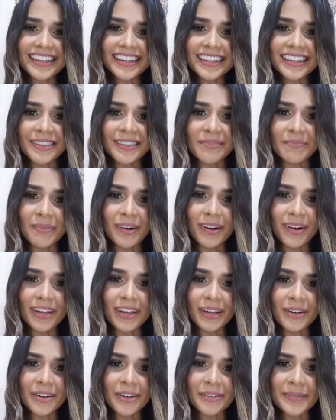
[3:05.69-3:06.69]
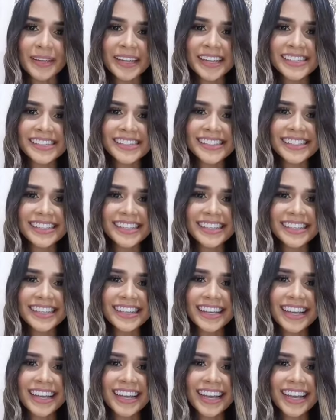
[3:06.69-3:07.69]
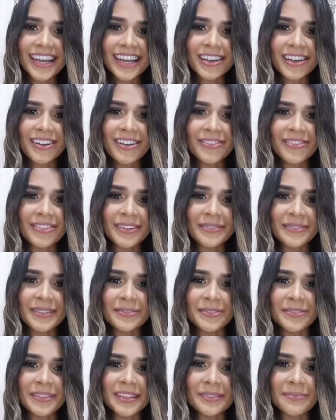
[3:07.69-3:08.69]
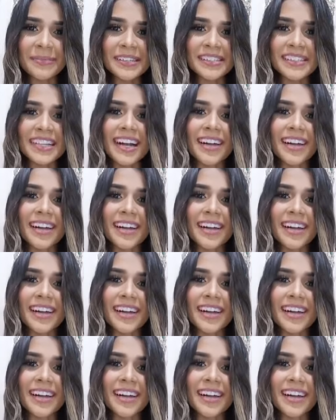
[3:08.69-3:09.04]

Kenpoi Gomez from the Philippines.